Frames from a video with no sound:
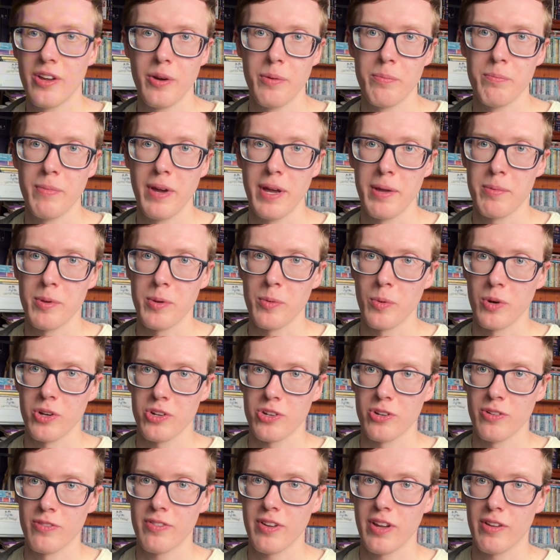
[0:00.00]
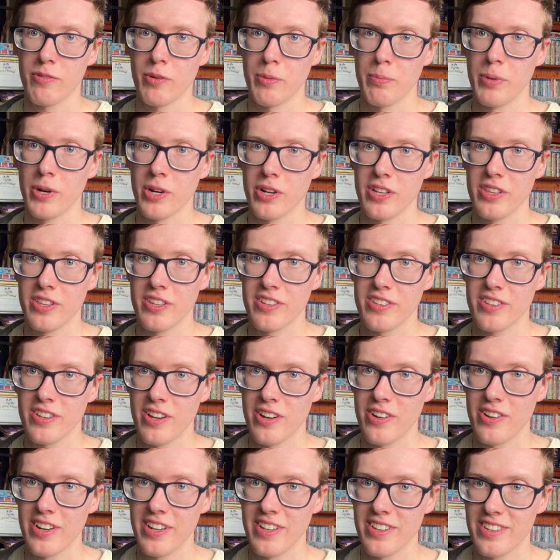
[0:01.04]
maybe what's your favorite book in the
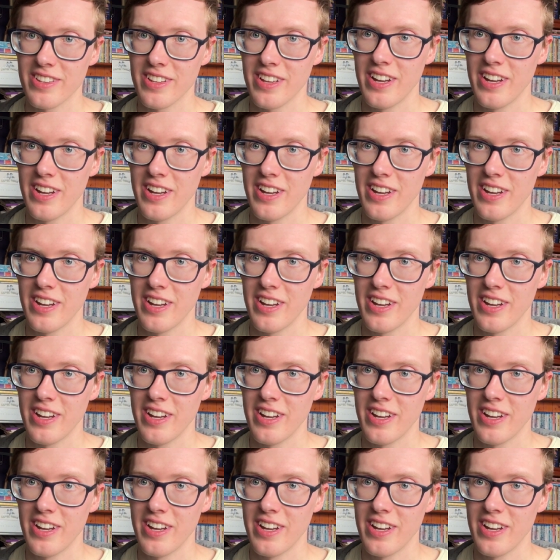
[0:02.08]
series.